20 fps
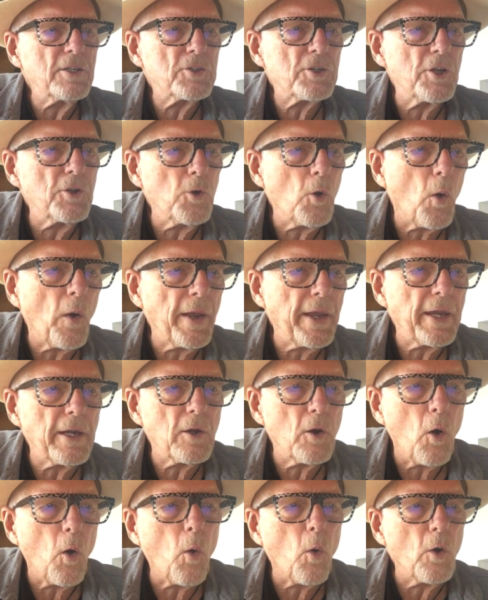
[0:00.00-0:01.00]
his
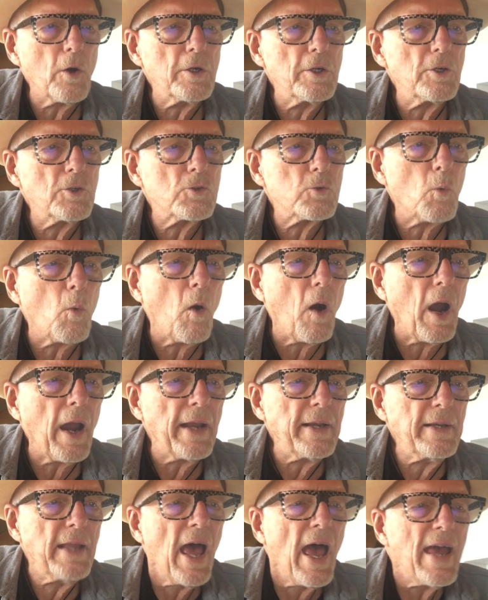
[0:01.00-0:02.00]
annoying orange
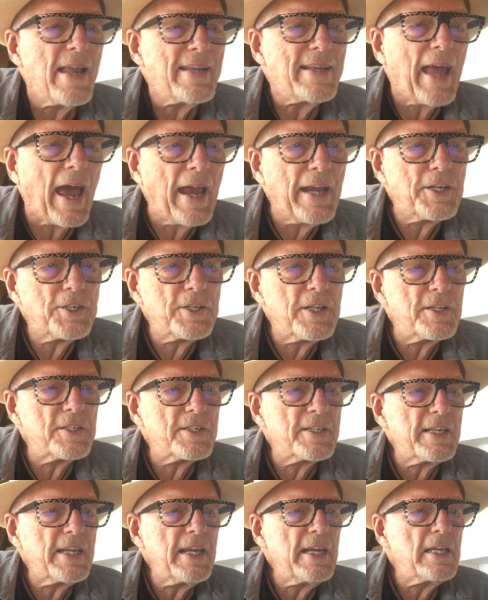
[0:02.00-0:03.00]
whine, gnashed his
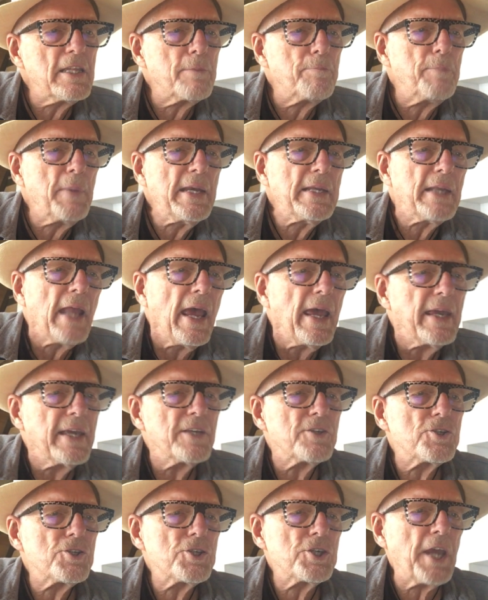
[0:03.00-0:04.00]
teeth, beat
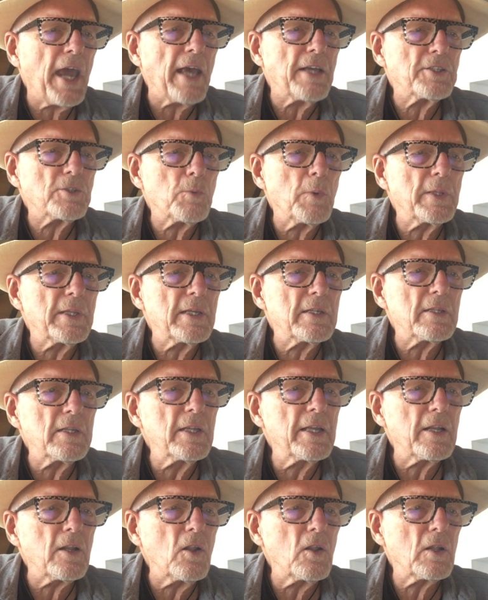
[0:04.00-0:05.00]
his chest with his
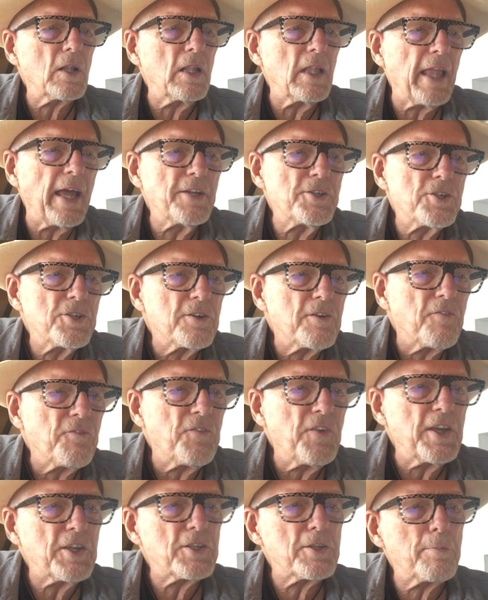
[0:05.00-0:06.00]
little clenched
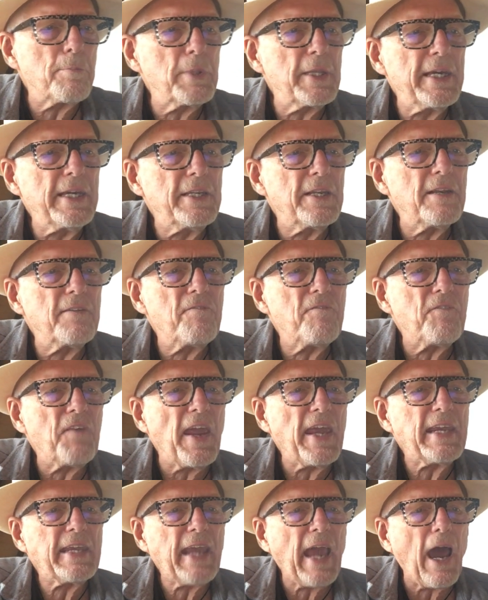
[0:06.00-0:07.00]
fist, bleated
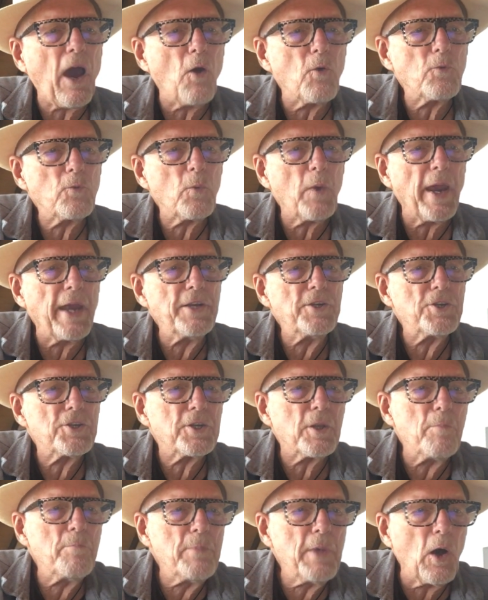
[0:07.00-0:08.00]
fake outrage
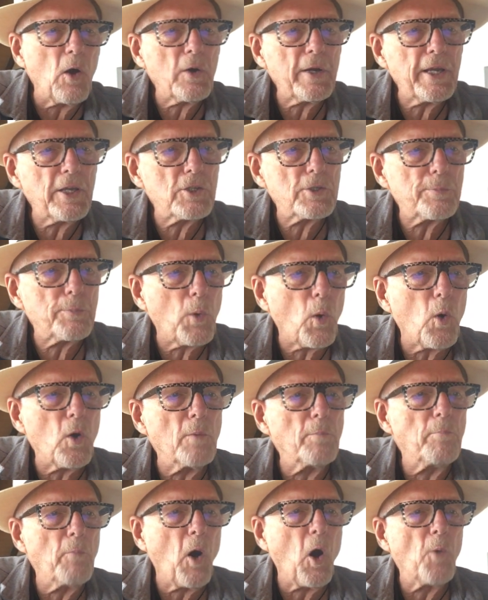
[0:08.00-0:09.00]
to milk his poor
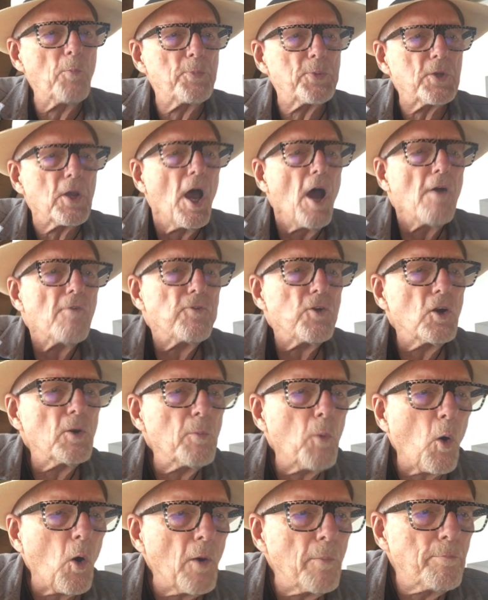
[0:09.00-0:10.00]
mopes for
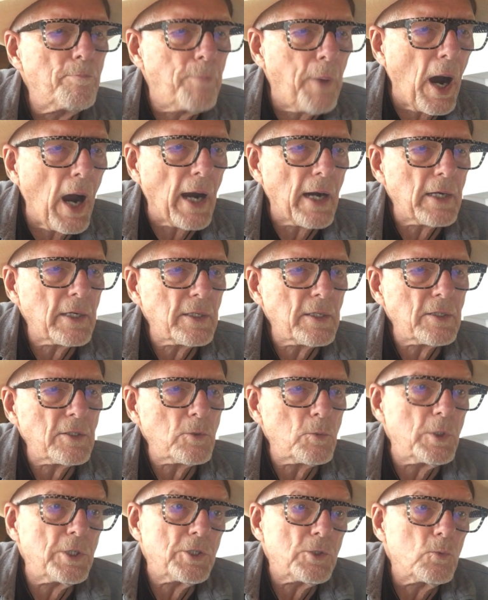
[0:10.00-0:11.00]
more bucks,
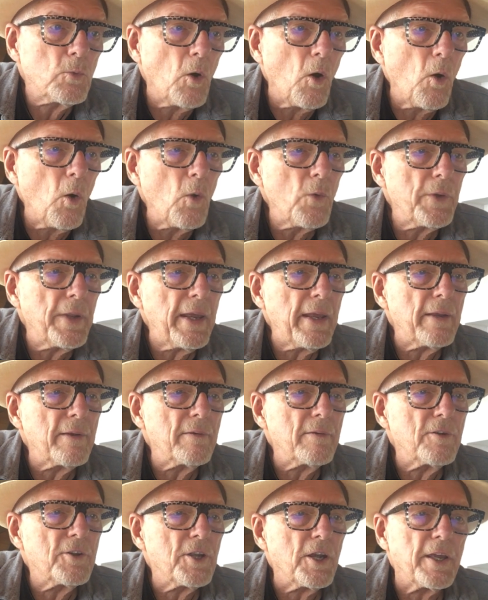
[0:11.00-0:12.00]
which rolled
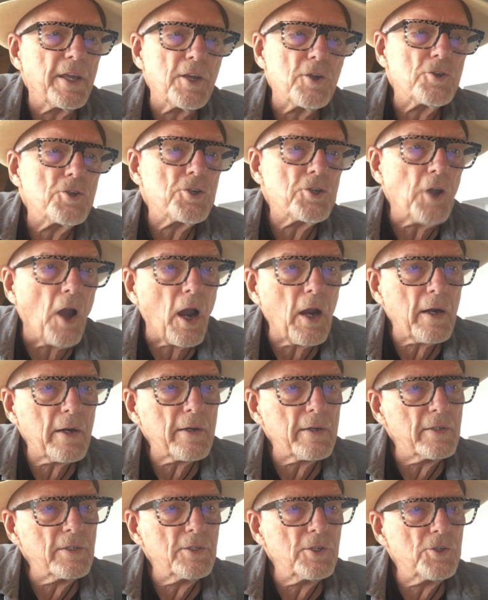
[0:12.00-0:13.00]
in to his shuff
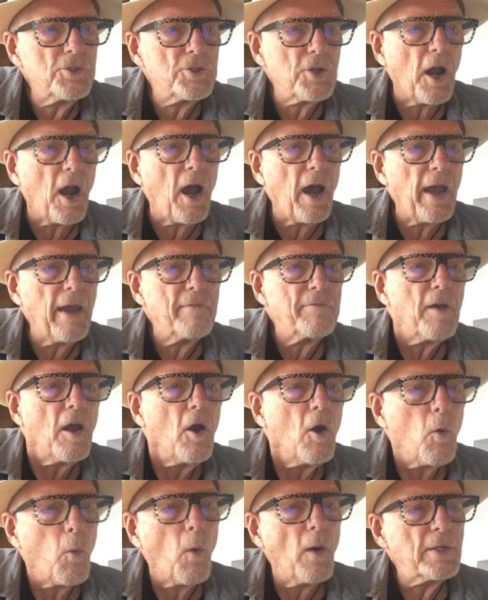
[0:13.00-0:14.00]
and jive,
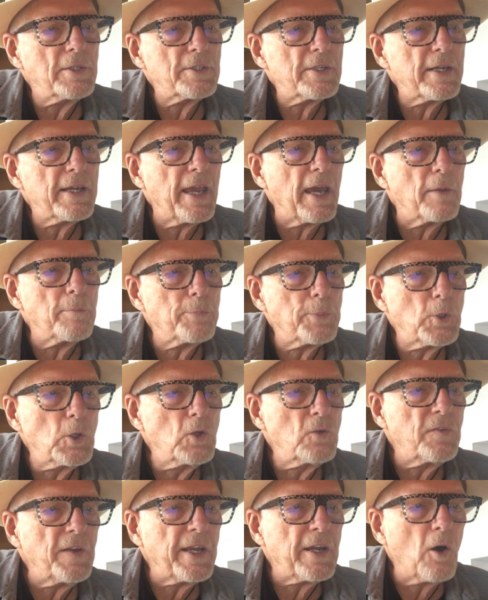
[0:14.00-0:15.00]
once again
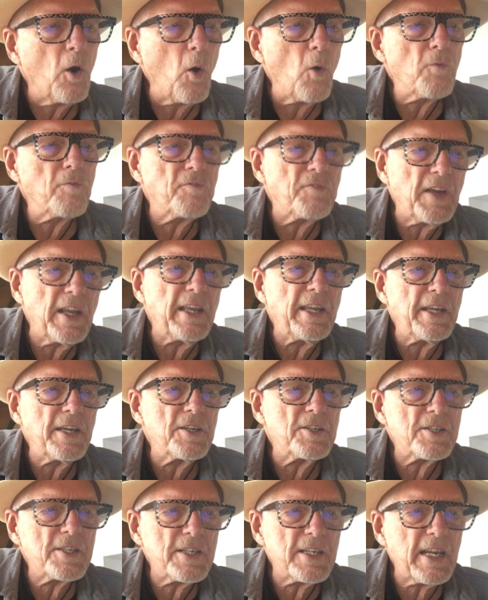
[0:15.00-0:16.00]
proving old
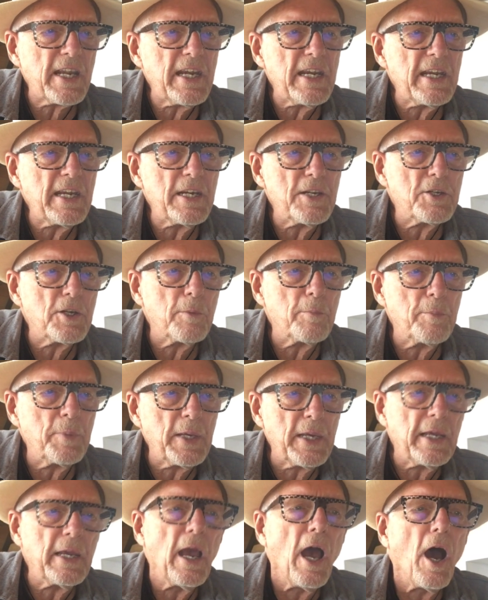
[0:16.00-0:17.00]
Phineas T. to
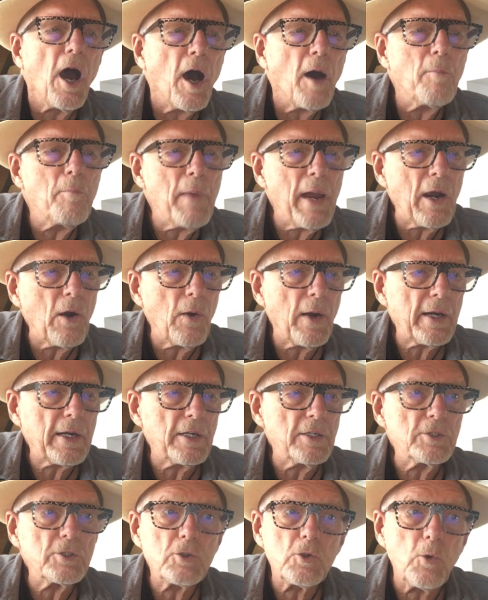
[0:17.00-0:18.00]
be
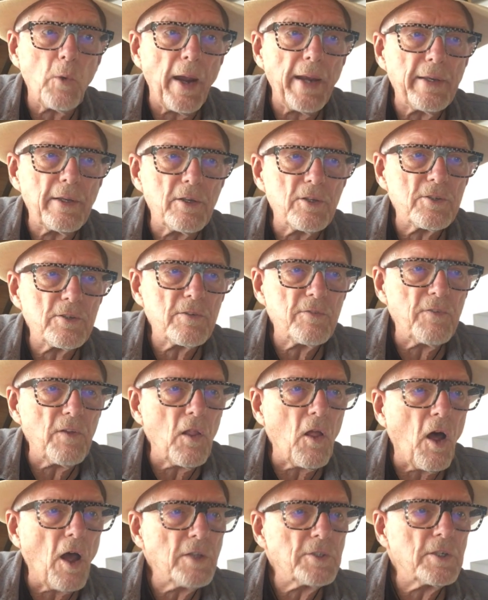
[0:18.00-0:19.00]
America's greatest
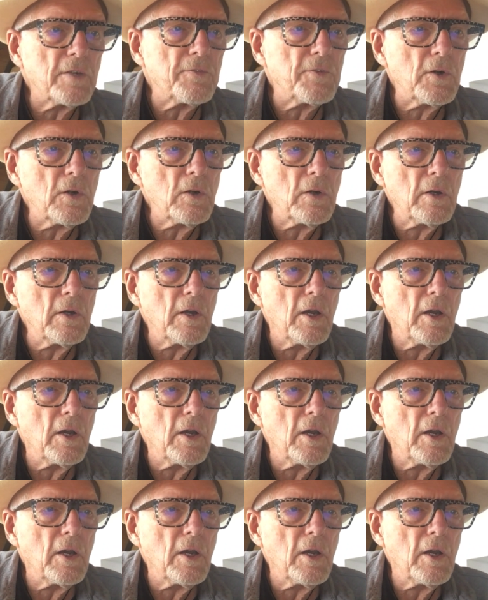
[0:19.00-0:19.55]
philosopher.